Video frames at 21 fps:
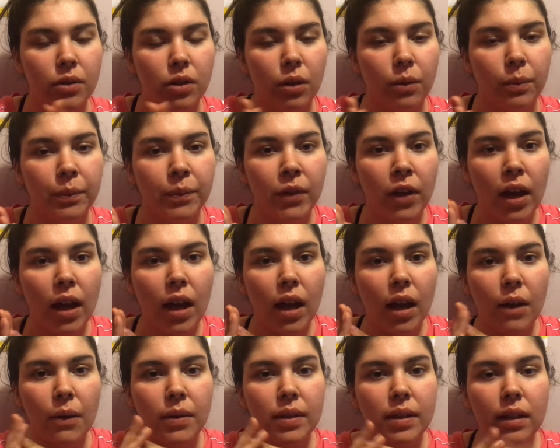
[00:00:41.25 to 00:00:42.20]
So
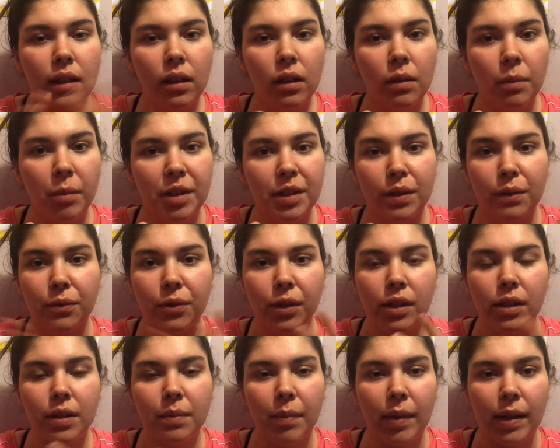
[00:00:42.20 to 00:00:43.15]
it was a little bit
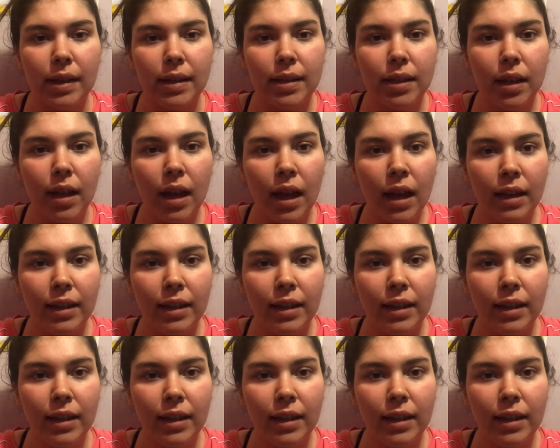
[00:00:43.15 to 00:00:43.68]
different, but